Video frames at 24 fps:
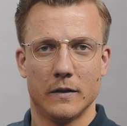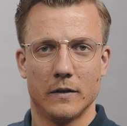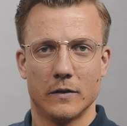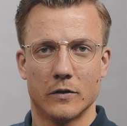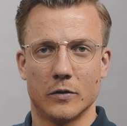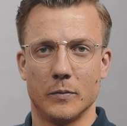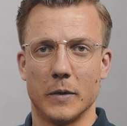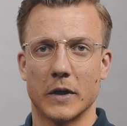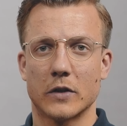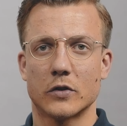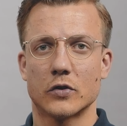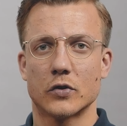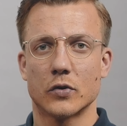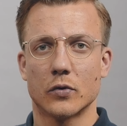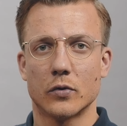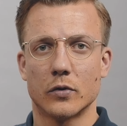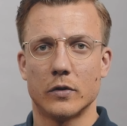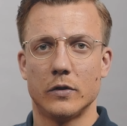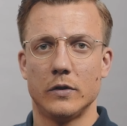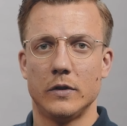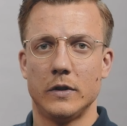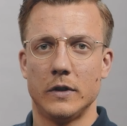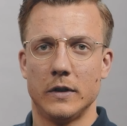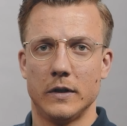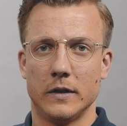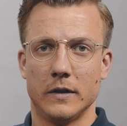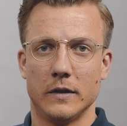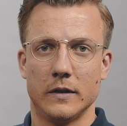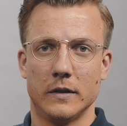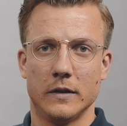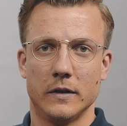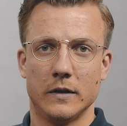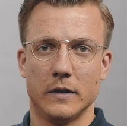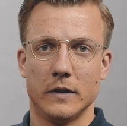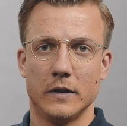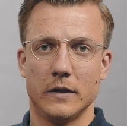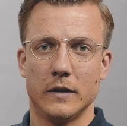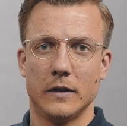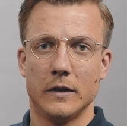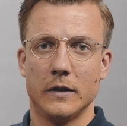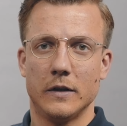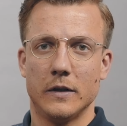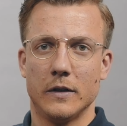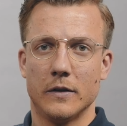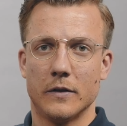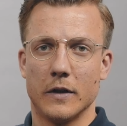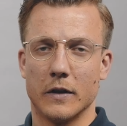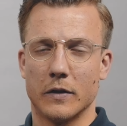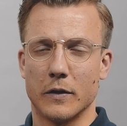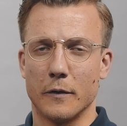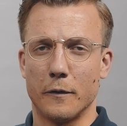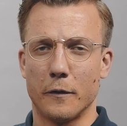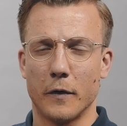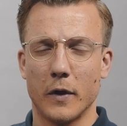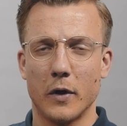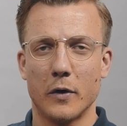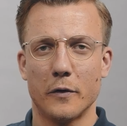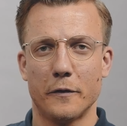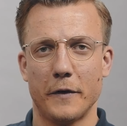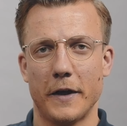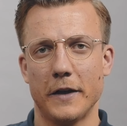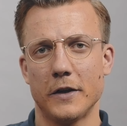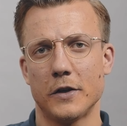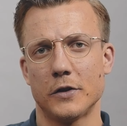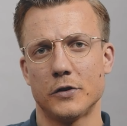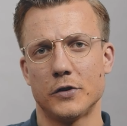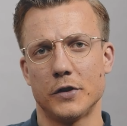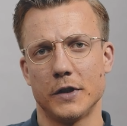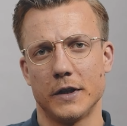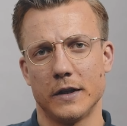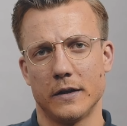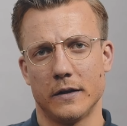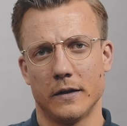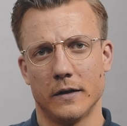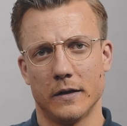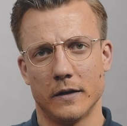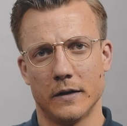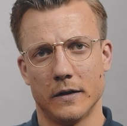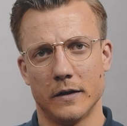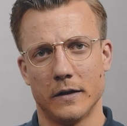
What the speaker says: To make sure that the flow of energy